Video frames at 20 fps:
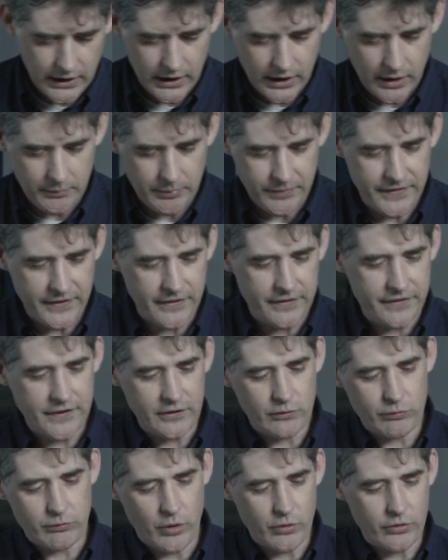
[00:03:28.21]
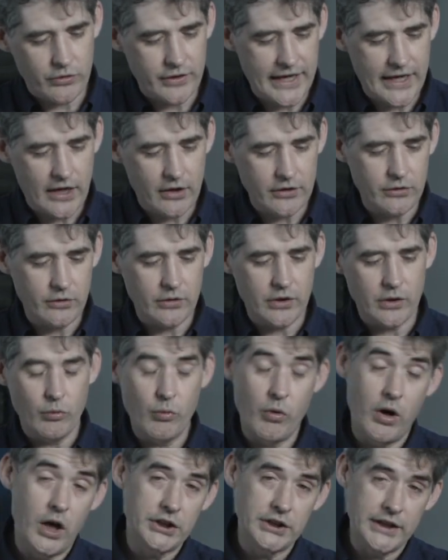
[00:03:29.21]
But then this rotor now, you can
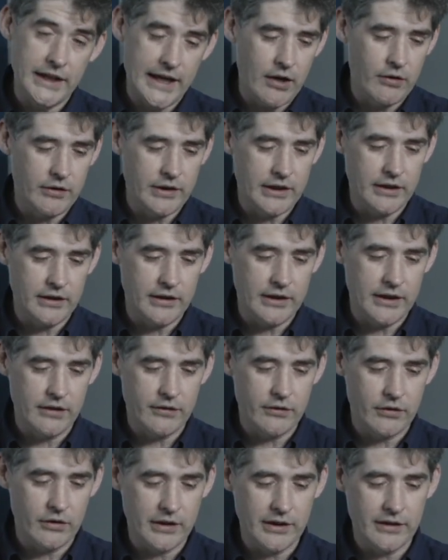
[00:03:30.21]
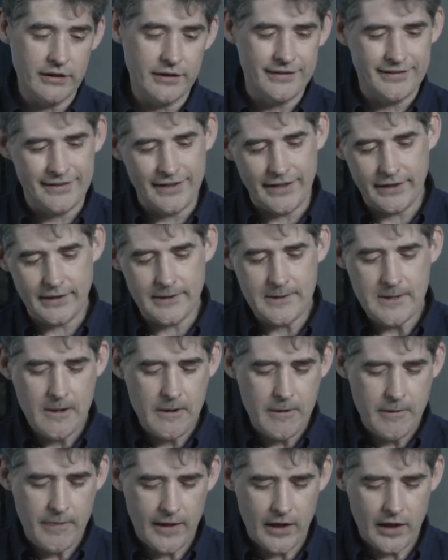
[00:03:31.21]
wash it out either in the sink
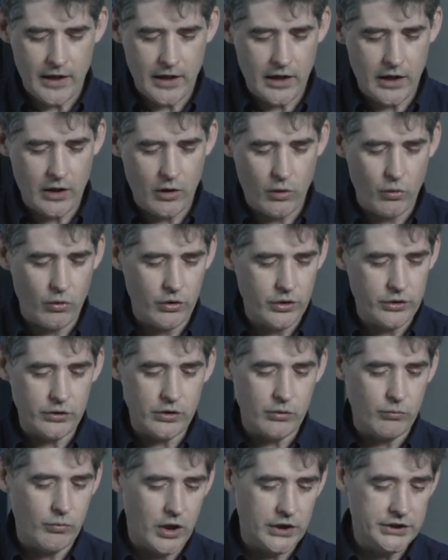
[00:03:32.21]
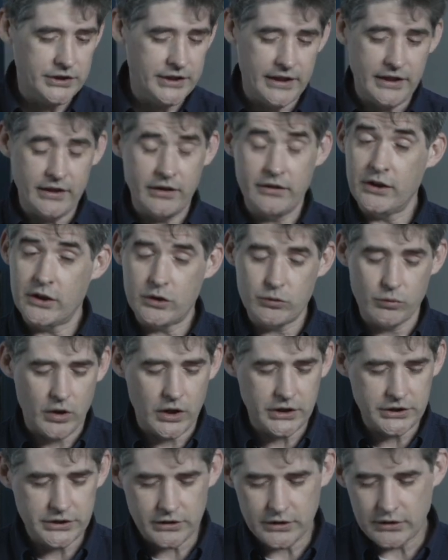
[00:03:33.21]
or you could wash it in a
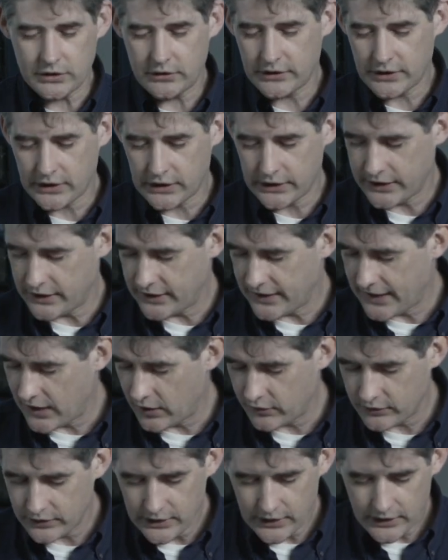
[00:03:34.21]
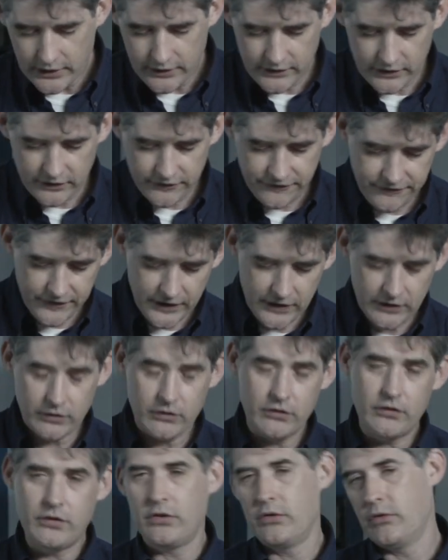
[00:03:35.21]
dishwasher to clean it out. These
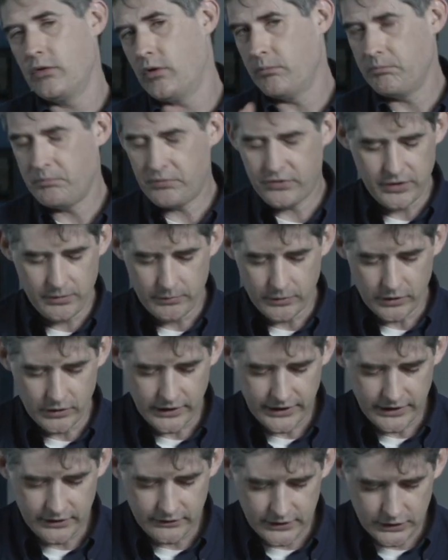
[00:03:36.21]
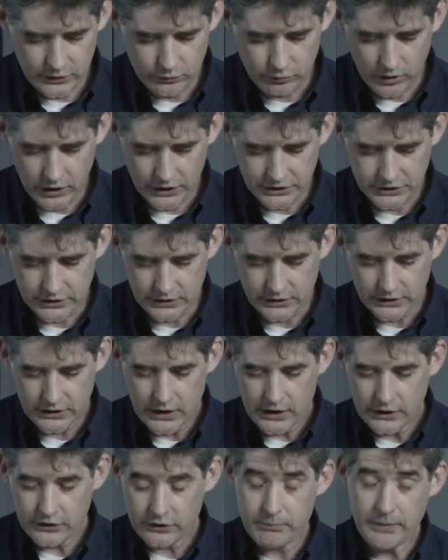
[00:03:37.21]
fins, similarly, dishwasher,
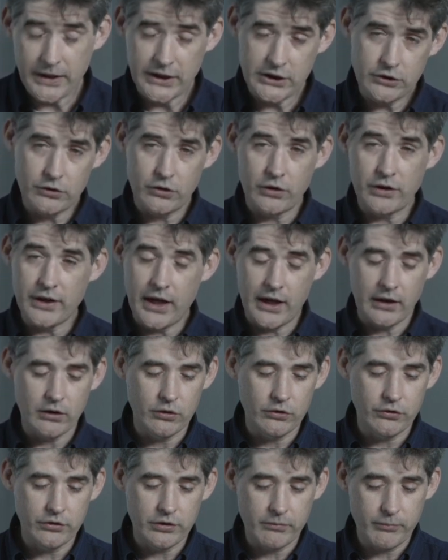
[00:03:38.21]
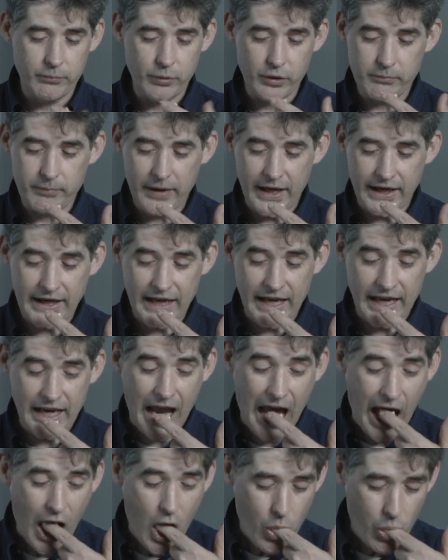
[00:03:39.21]
just make sure to not lose them, put them back
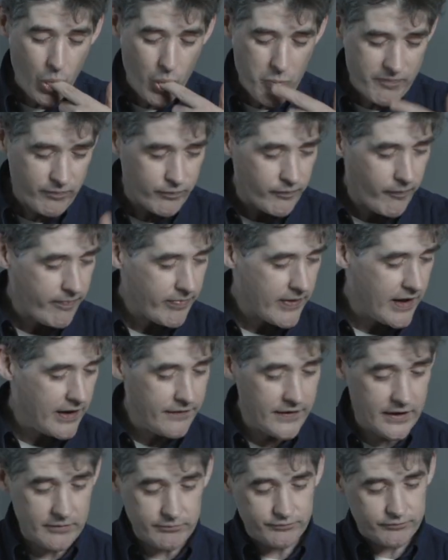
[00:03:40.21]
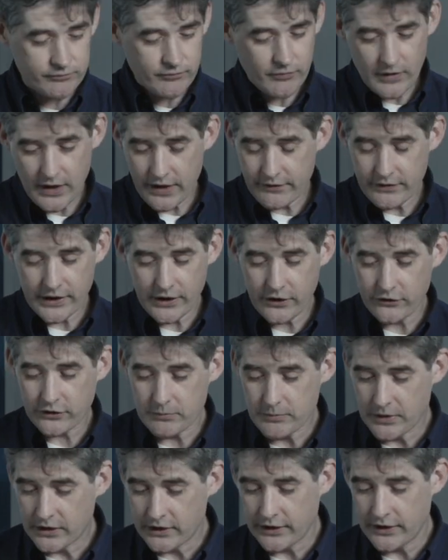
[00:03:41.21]
in, and then everything else
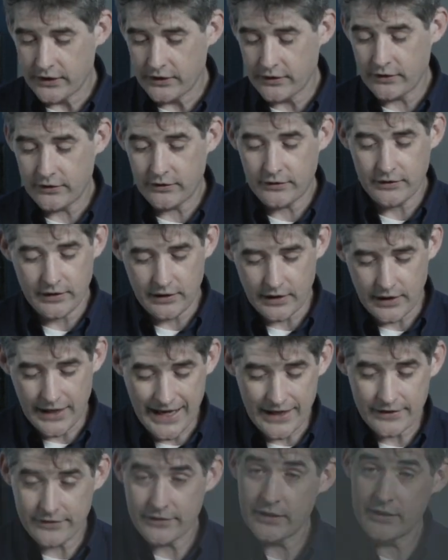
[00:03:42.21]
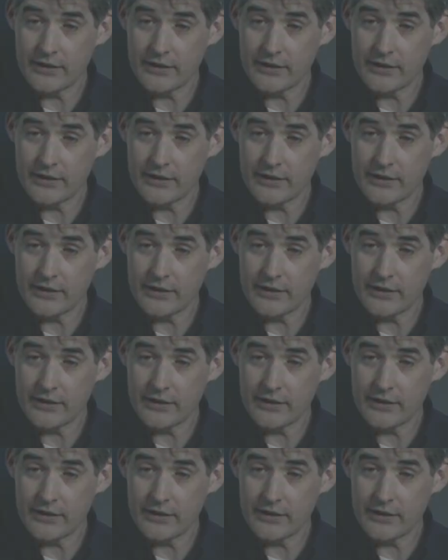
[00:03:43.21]
can be cleaned as